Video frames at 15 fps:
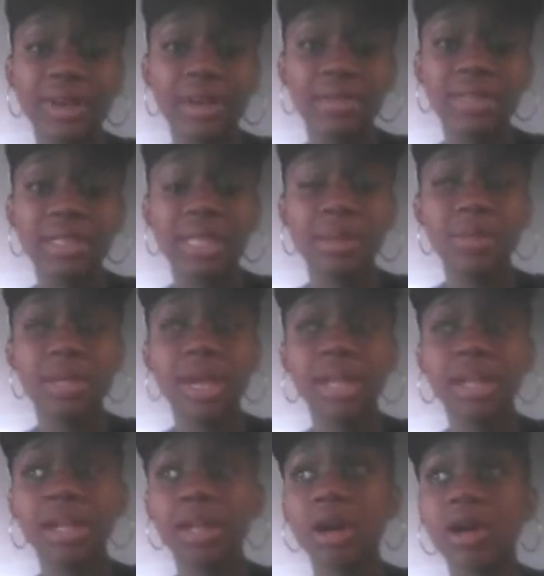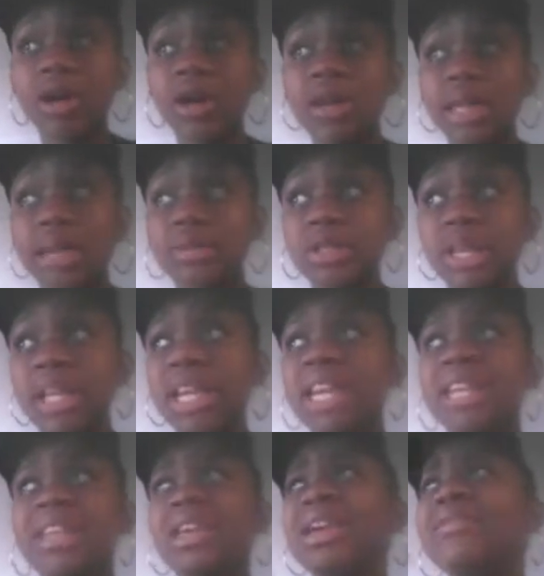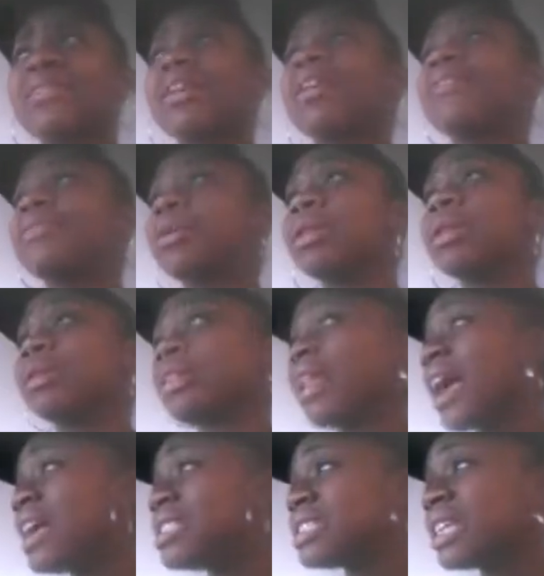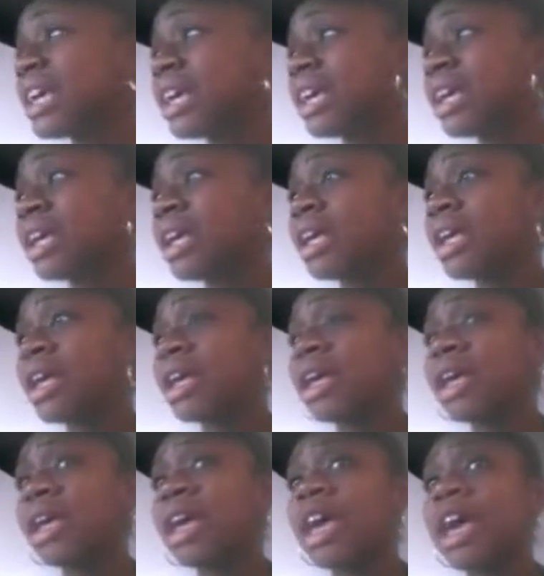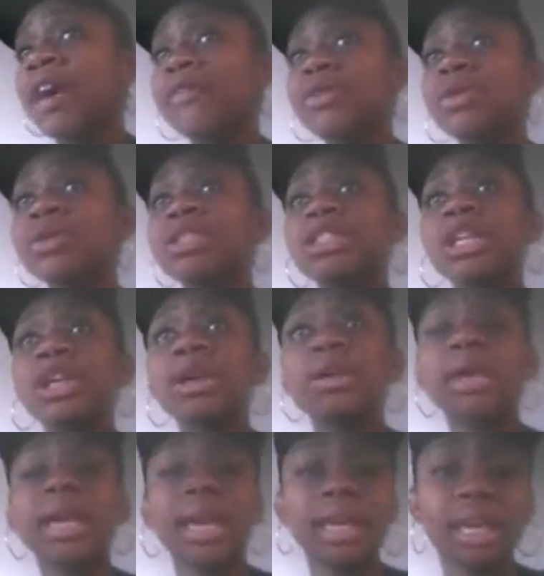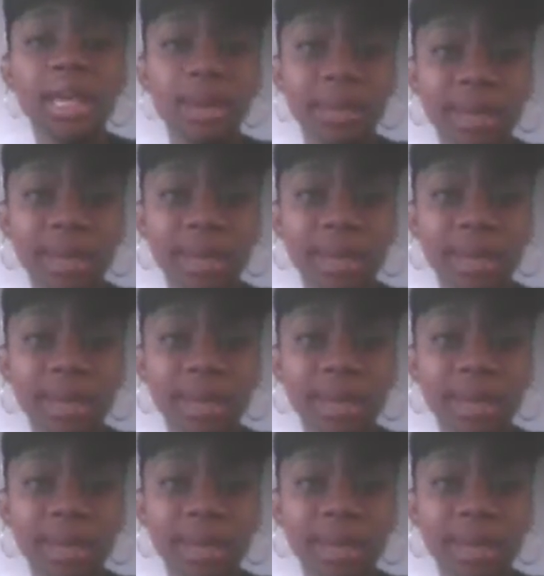up. Just keep trying to call. Keep trying. And even if the last thing, if you still can't get up